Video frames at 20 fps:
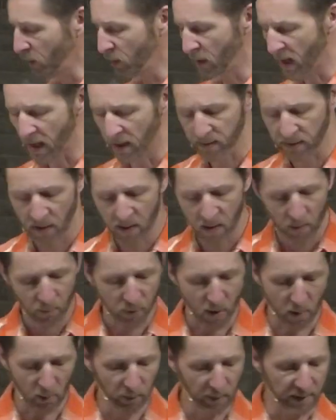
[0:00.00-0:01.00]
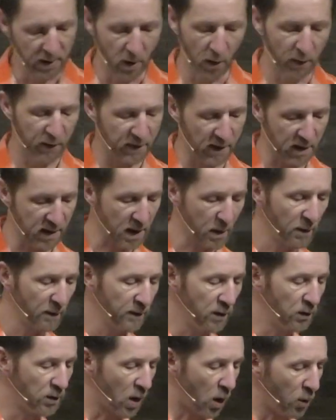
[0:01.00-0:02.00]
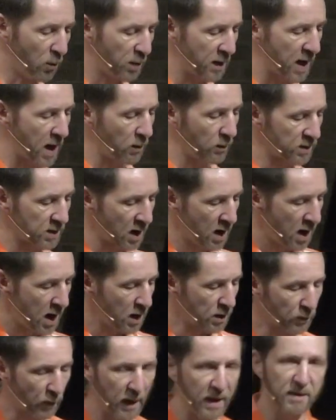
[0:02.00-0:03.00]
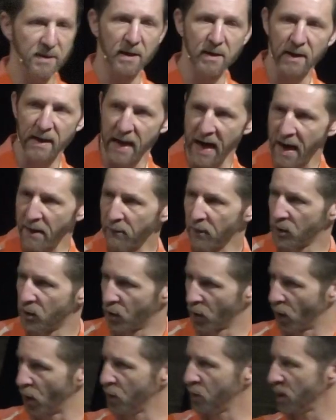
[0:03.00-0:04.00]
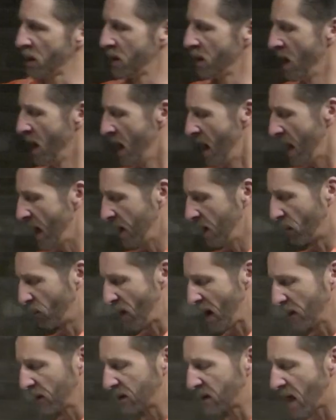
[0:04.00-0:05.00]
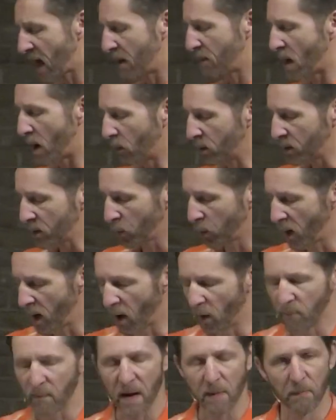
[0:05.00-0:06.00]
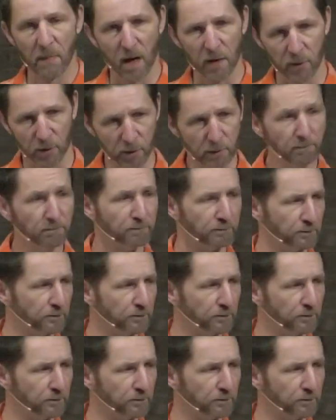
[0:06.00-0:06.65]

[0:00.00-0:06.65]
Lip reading: You guys probably know, so some of you don't, but I was raised in the Catholic Church, and around the time I was 12, my mother